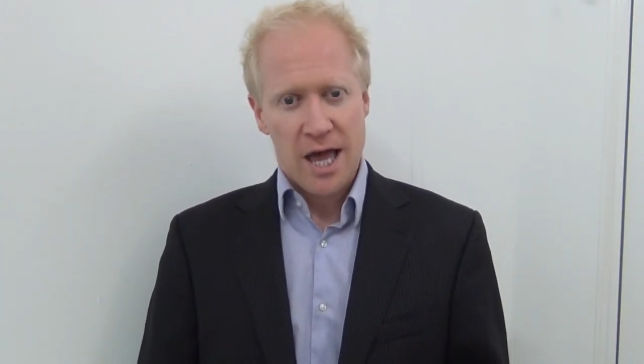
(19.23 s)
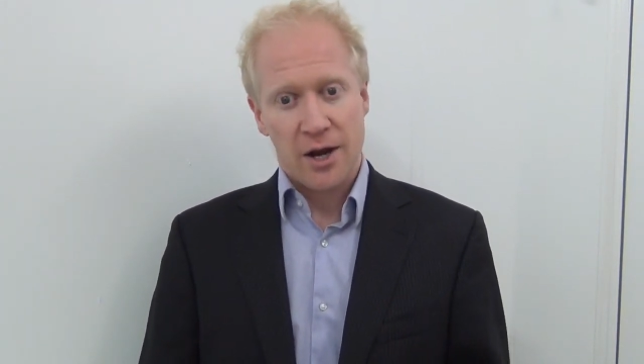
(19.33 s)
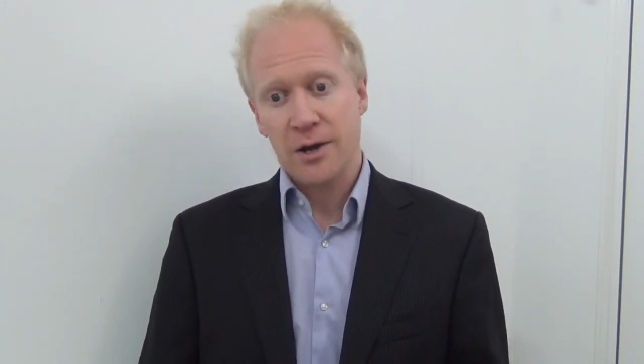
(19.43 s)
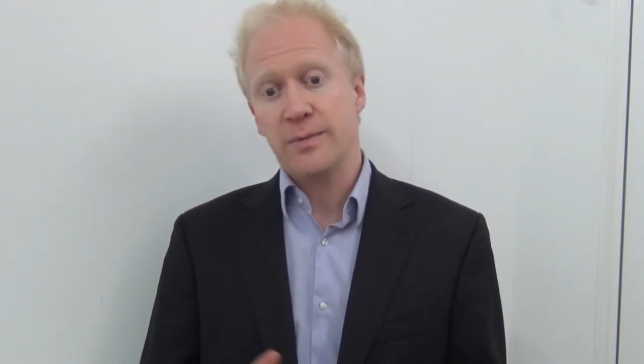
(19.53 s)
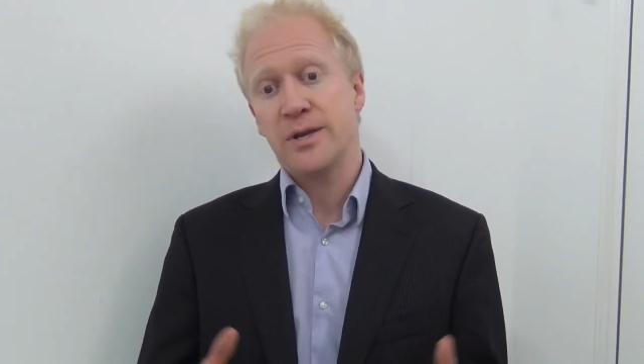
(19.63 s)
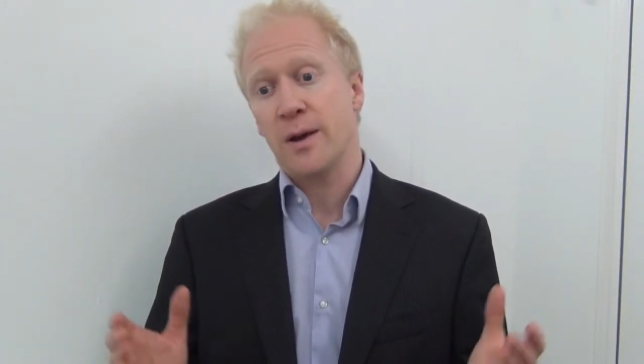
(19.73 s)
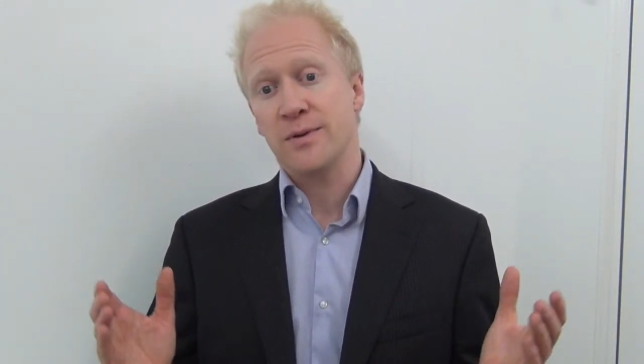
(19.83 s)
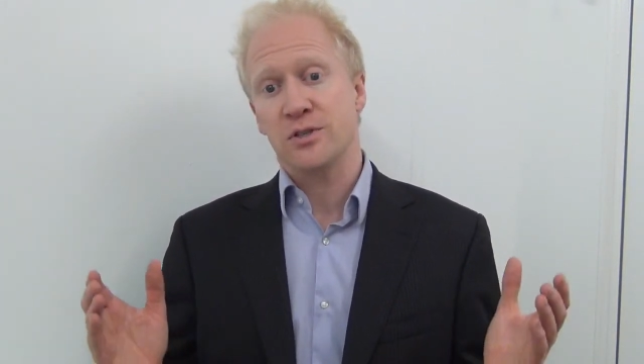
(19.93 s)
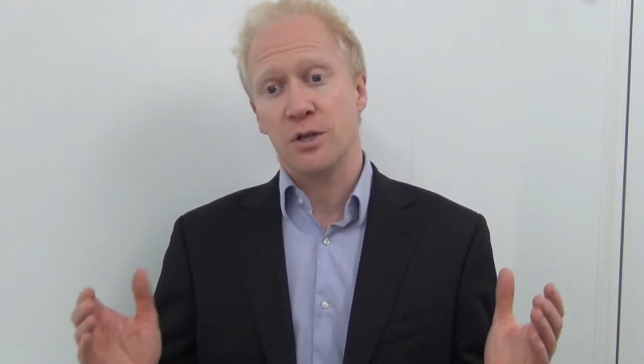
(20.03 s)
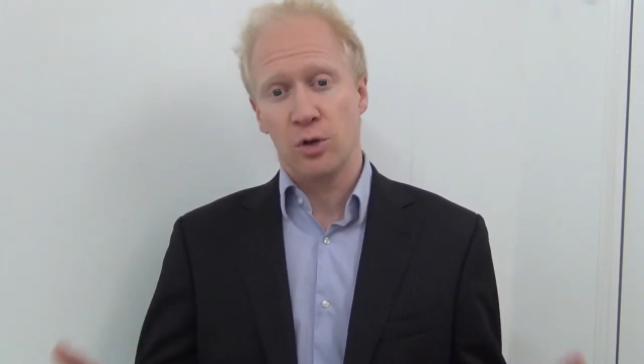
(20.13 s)
And I'm going to be
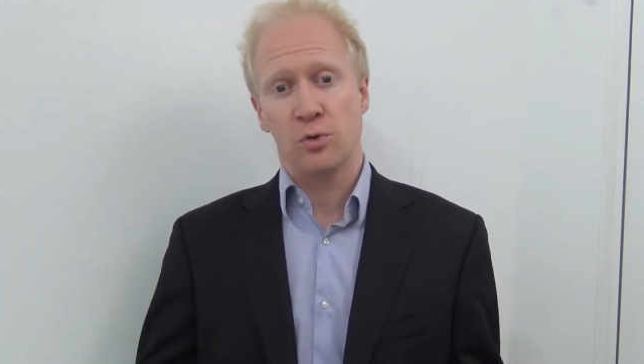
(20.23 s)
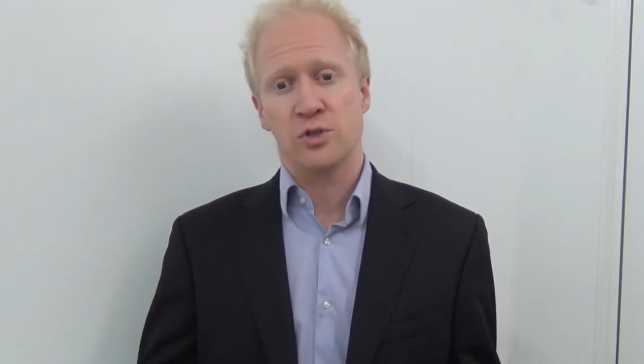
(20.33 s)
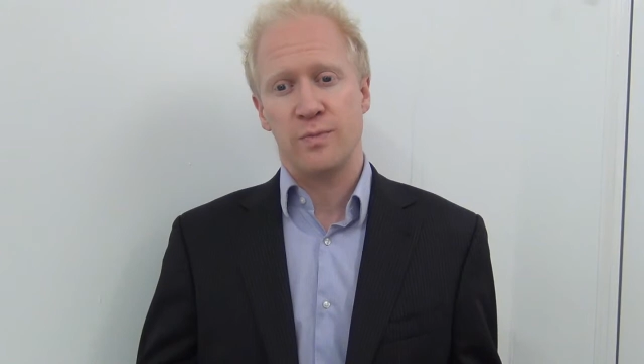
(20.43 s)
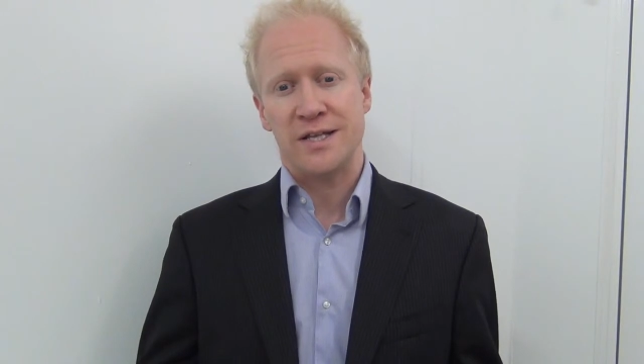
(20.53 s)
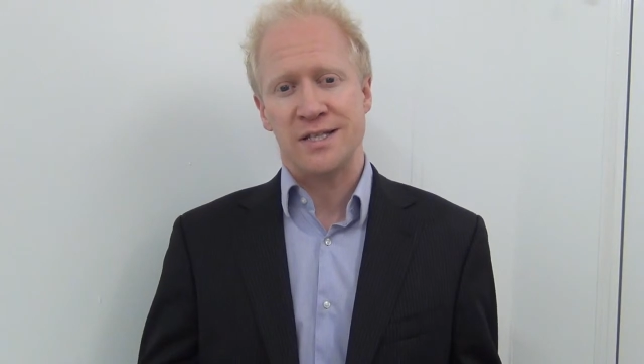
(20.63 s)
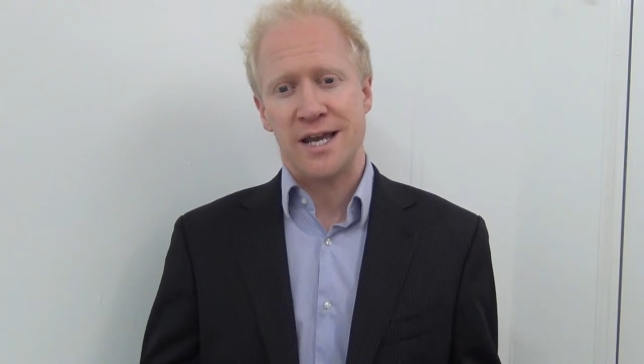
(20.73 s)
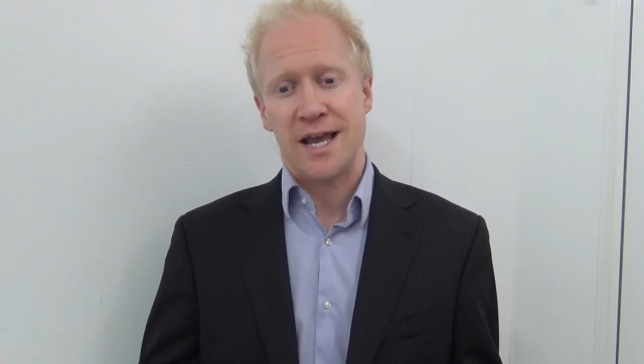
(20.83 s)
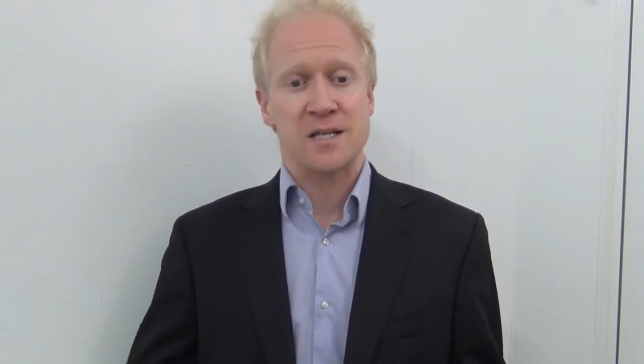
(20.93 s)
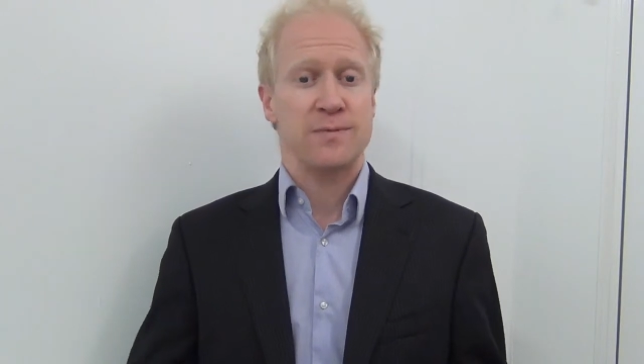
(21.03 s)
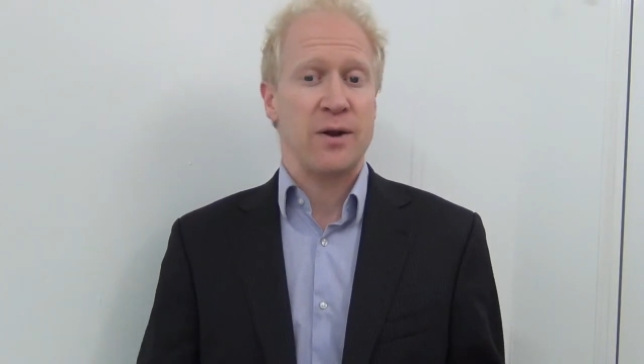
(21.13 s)
coming to the launch meeting
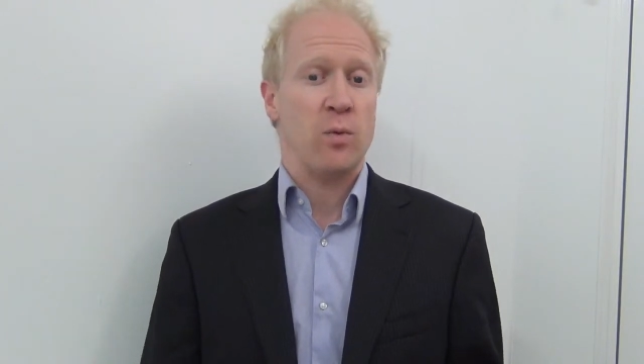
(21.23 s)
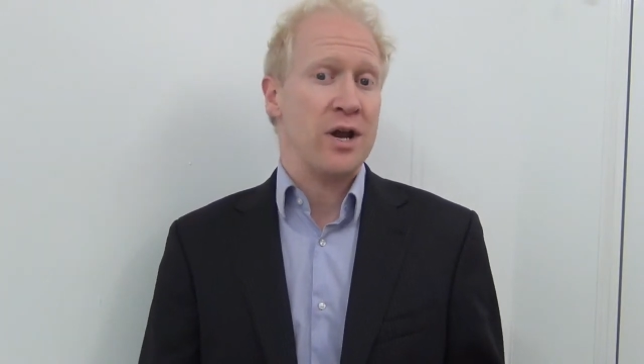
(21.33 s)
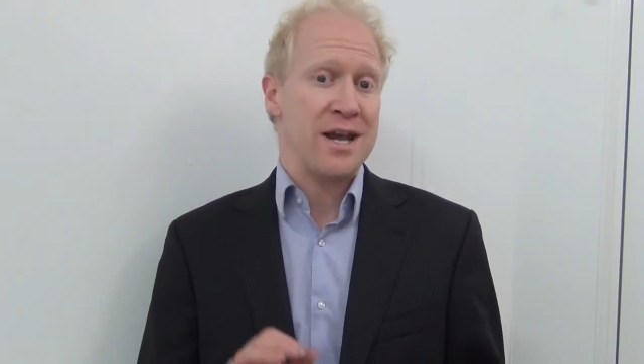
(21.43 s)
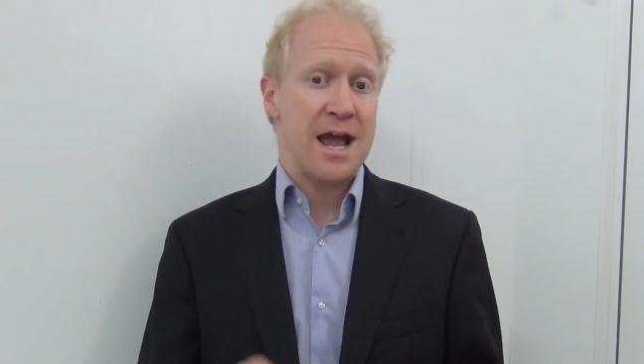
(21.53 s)
explaining why